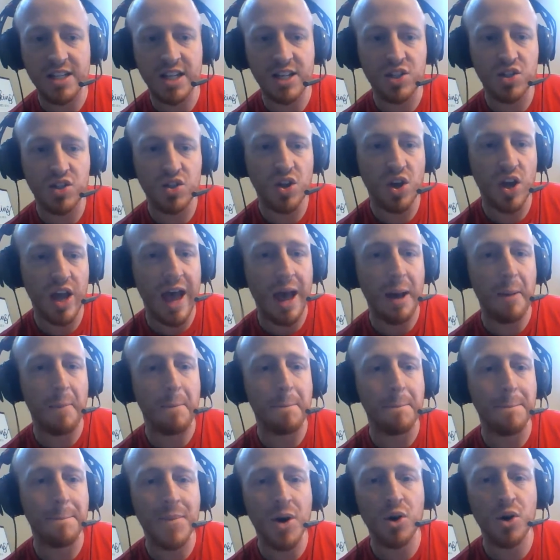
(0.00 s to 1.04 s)
It's at
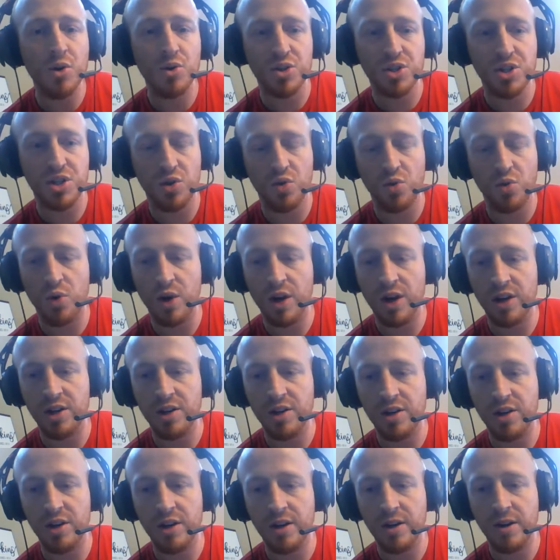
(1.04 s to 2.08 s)
most
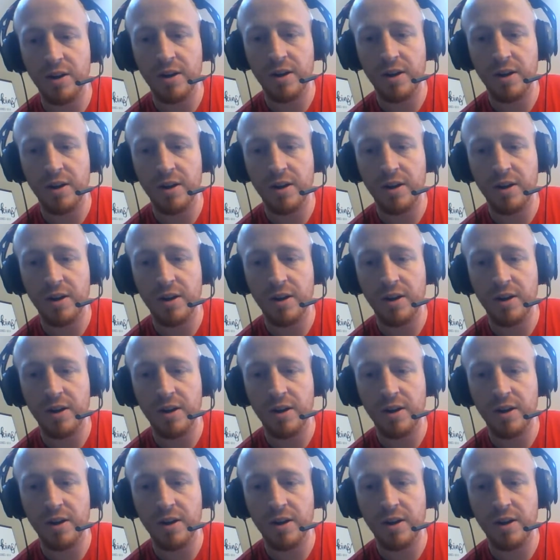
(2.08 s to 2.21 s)
100.